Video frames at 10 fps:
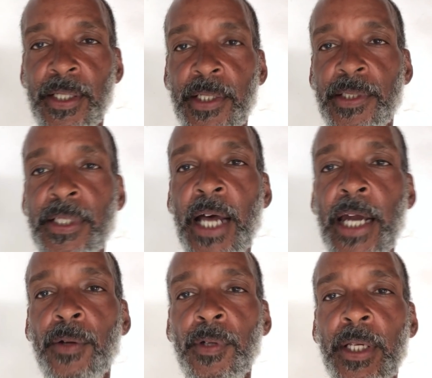is
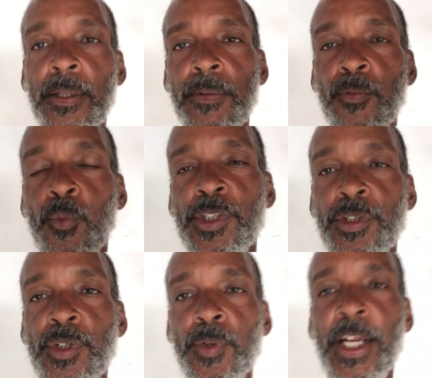not only would
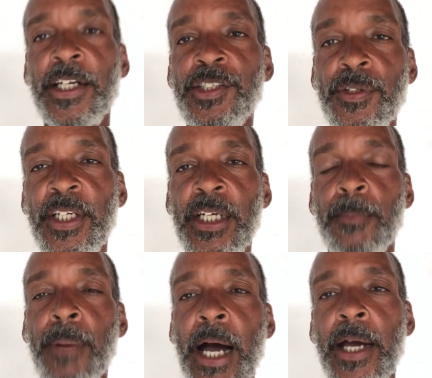you do it as you need
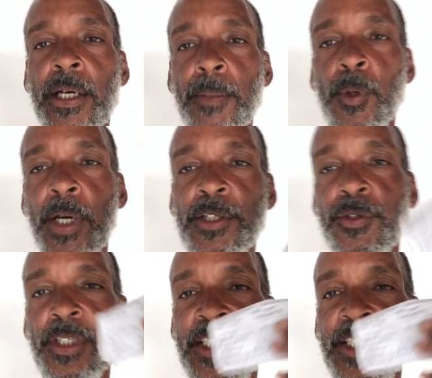it, buy a couple extra